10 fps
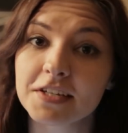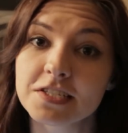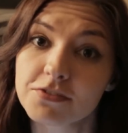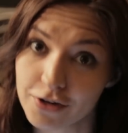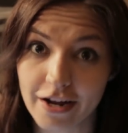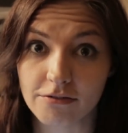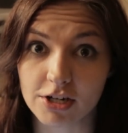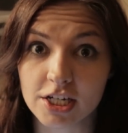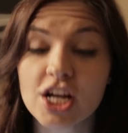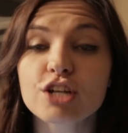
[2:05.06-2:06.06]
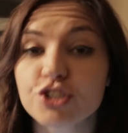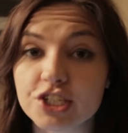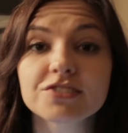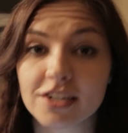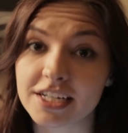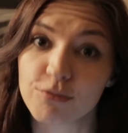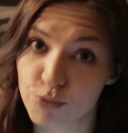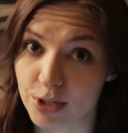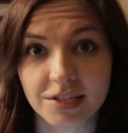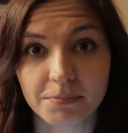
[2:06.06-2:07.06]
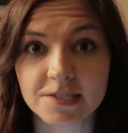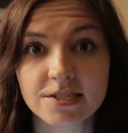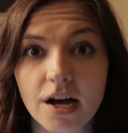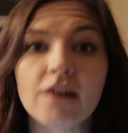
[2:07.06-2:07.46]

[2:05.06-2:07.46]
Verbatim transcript: Fiends Forever. She's gonna get really pissed